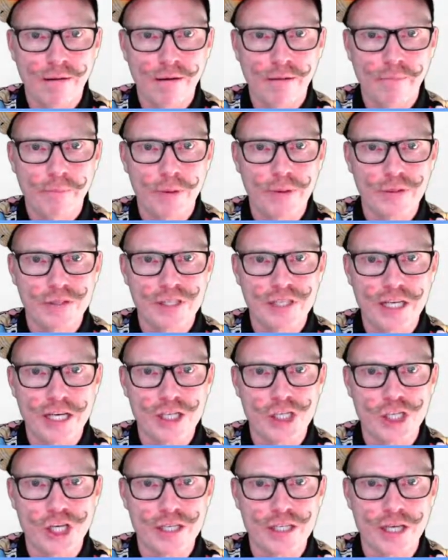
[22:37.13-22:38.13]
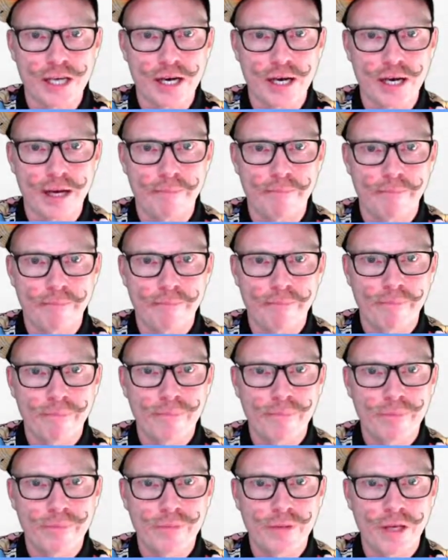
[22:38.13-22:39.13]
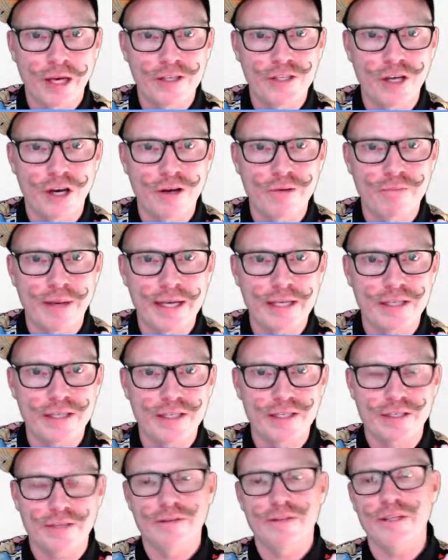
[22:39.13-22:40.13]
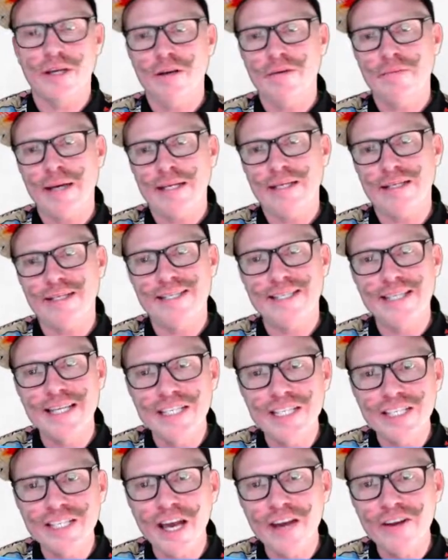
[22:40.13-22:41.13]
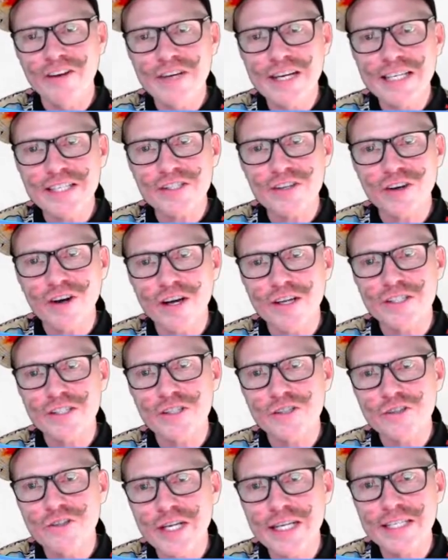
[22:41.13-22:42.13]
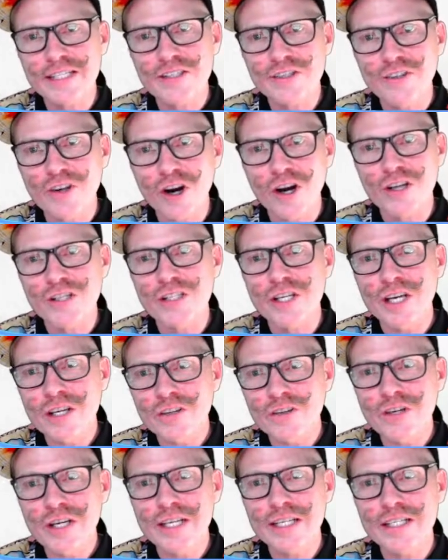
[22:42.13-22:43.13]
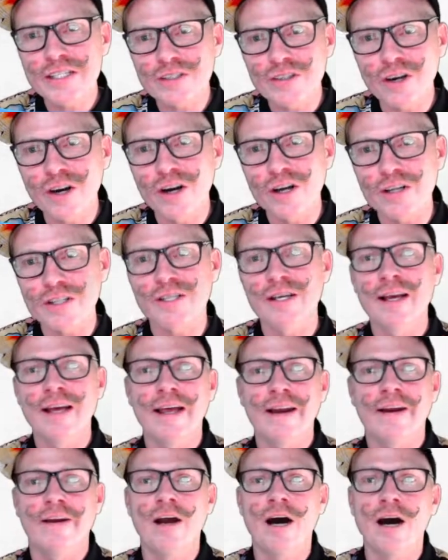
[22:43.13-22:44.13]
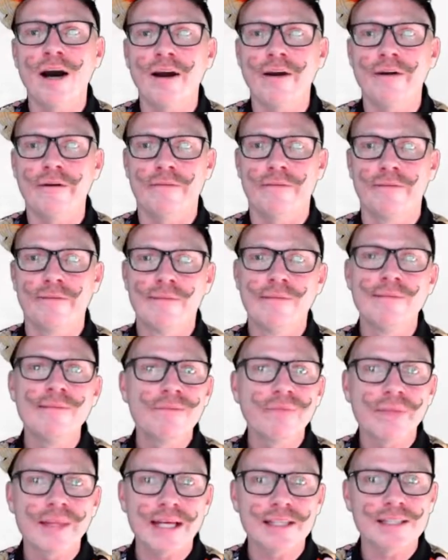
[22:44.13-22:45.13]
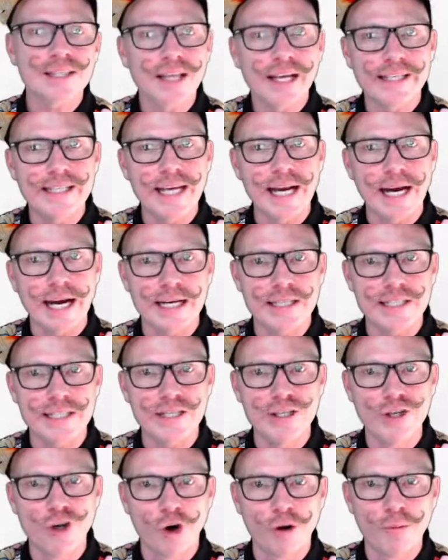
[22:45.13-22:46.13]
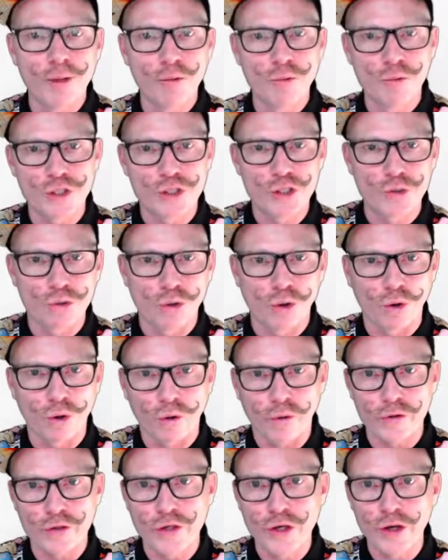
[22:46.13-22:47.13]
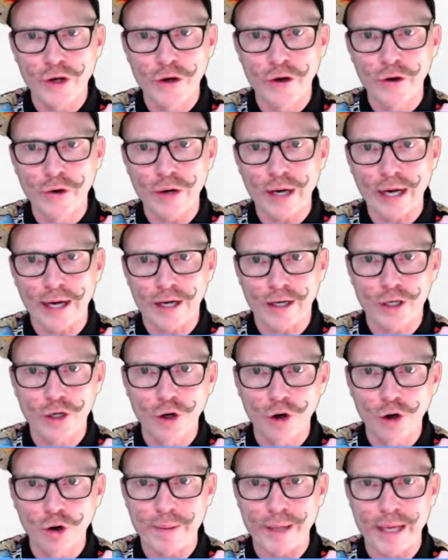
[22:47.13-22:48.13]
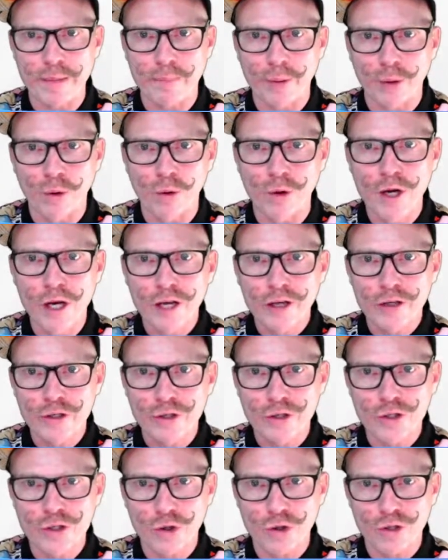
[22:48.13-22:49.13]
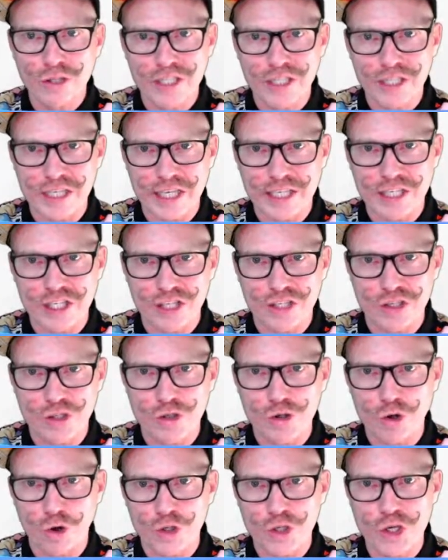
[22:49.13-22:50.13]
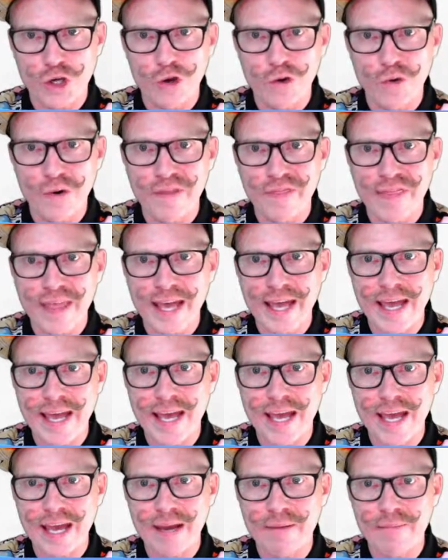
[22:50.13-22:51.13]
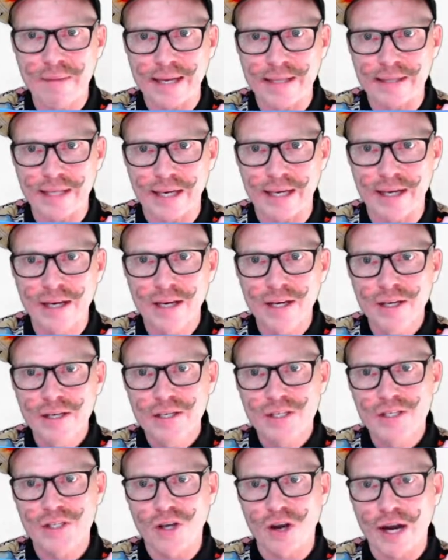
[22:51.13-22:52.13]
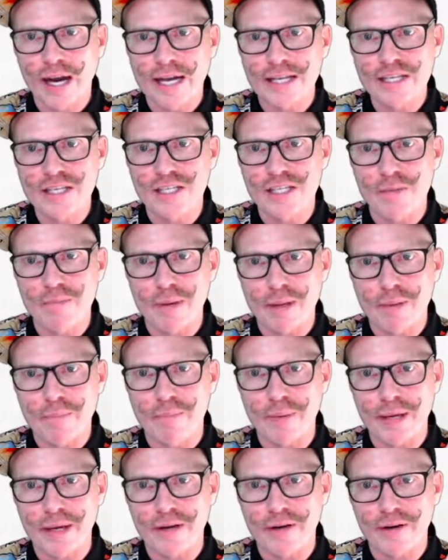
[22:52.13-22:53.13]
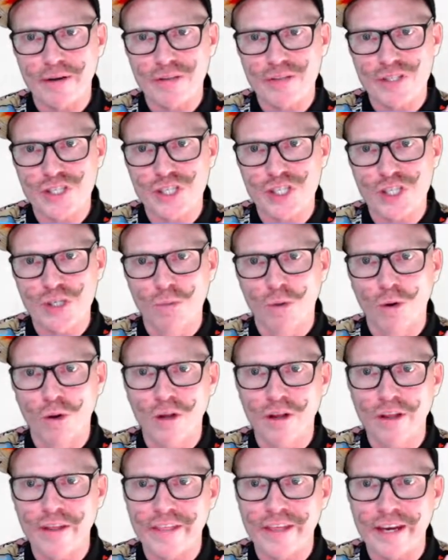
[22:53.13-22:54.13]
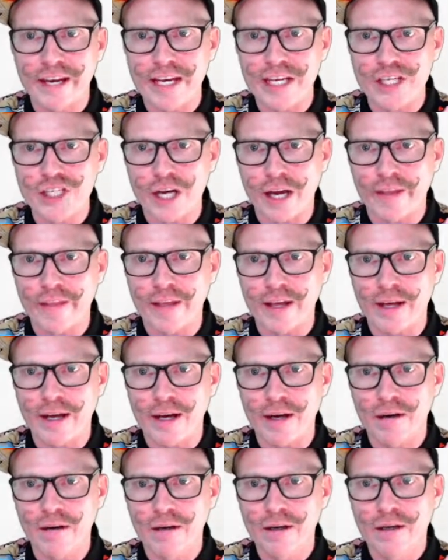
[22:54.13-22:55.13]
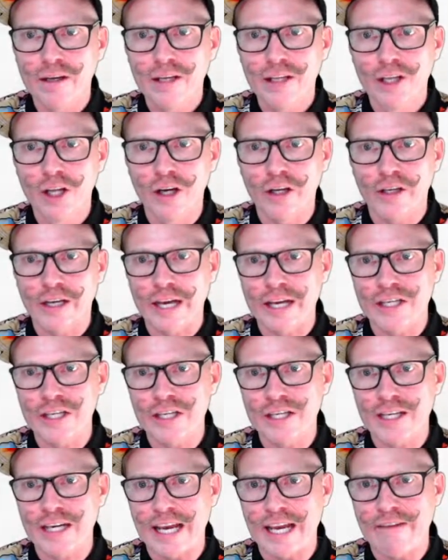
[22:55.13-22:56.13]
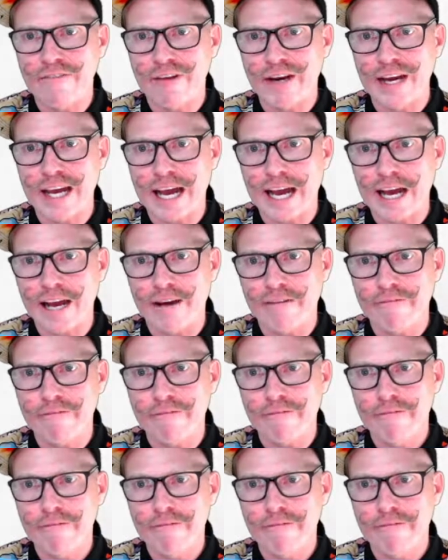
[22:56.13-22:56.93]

Put stitches in them. And don't make your stitches go crisscross, crisscross, crisscross. No, that's like your Auntie Norma would draw. You are cool people. You draw stitches, draw two in there, make their sizes a bit bigger and smaller than each other. Look, and you can even have...